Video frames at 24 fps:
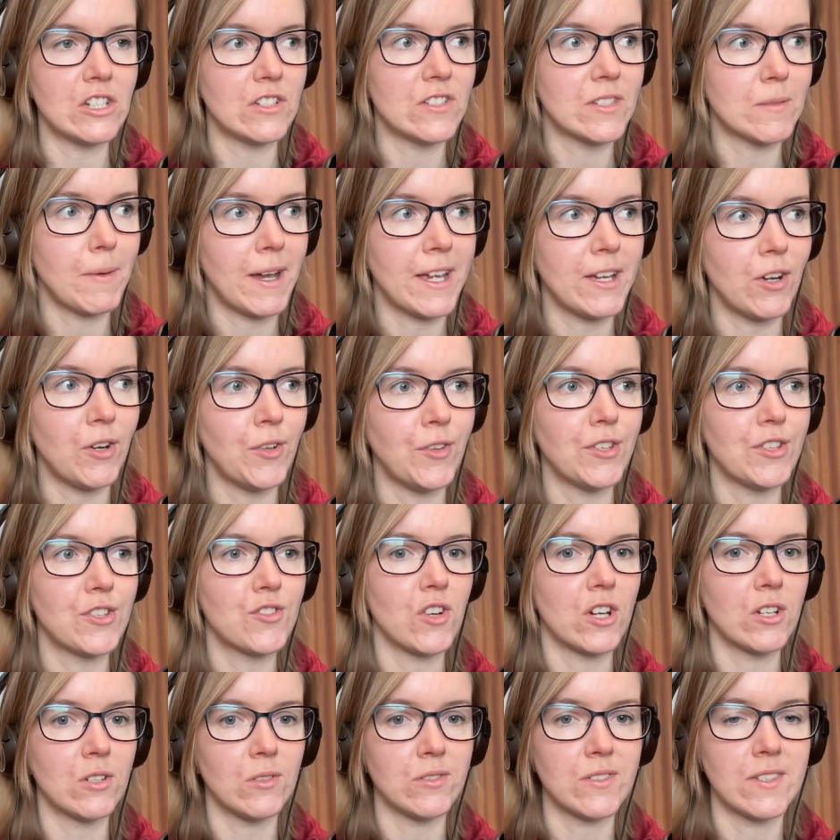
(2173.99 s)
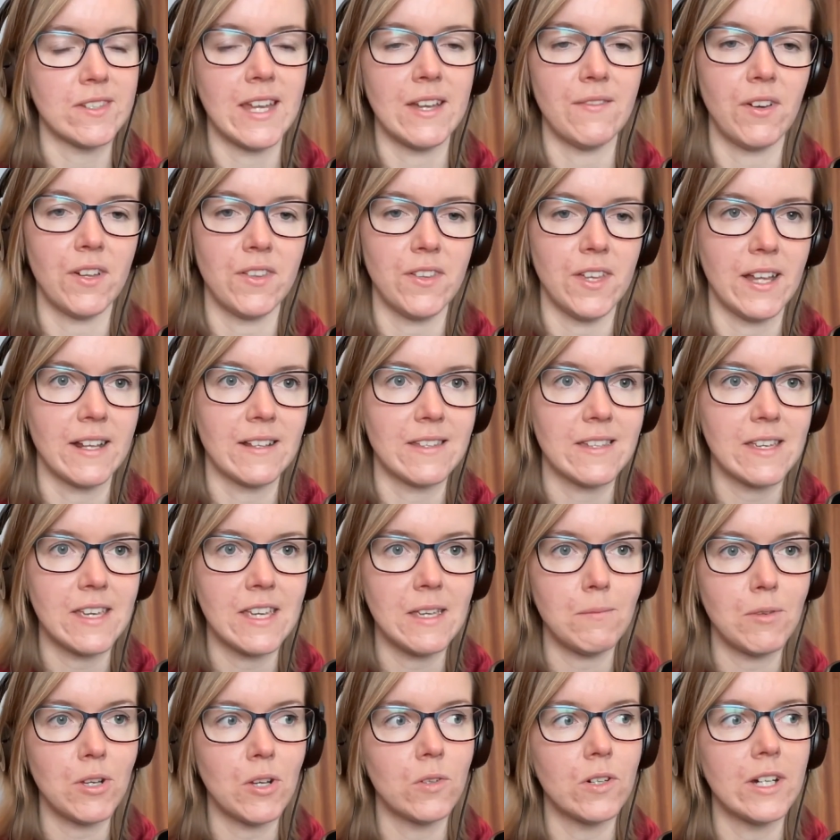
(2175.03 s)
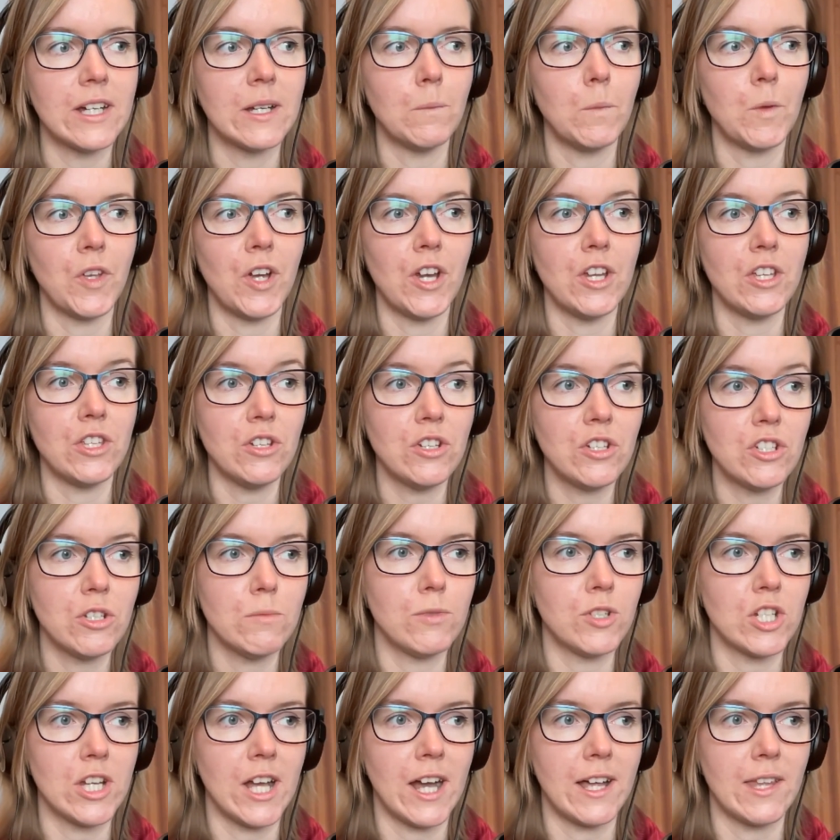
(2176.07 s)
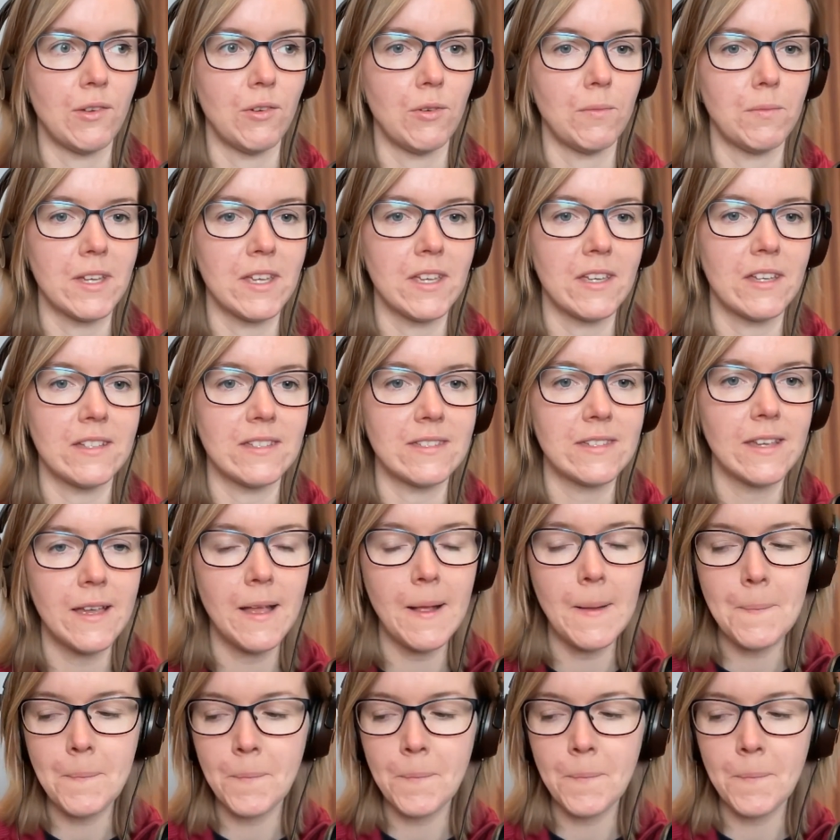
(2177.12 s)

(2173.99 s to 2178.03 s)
despite all the struggles and everything, to keep going with our YouTube channel, because